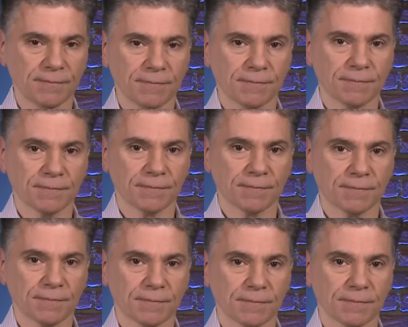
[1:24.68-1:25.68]

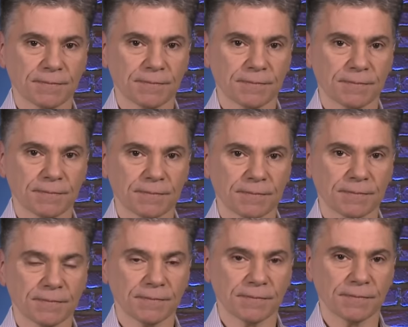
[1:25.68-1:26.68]

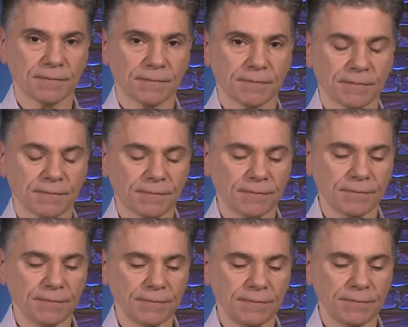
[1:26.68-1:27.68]

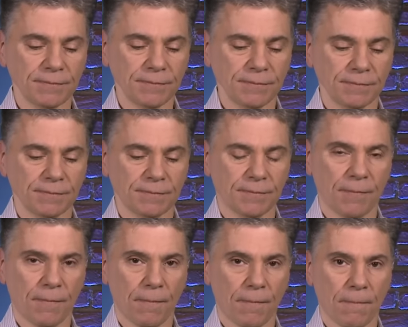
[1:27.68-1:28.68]

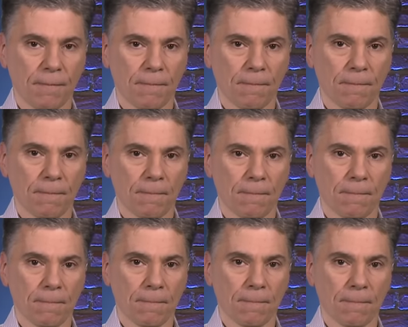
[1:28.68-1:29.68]
The person shown says nothing.